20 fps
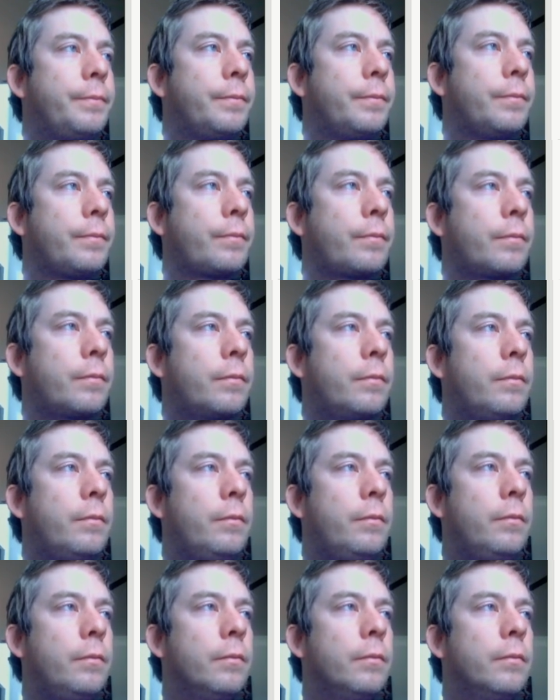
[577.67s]

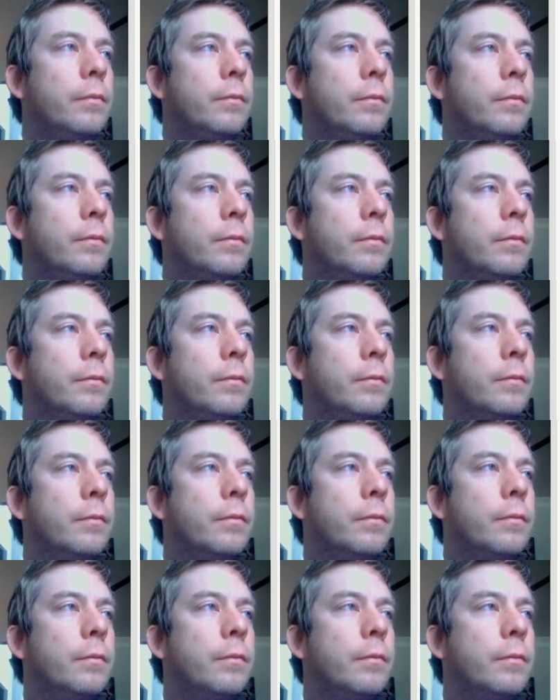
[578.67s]

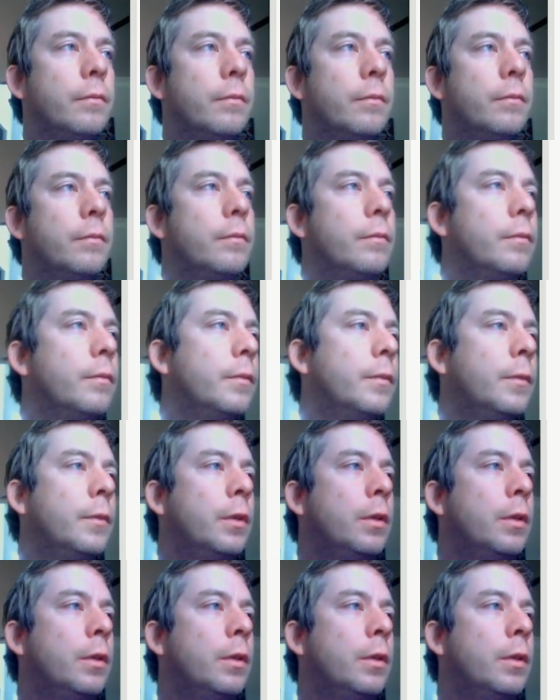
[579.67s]
[no speech]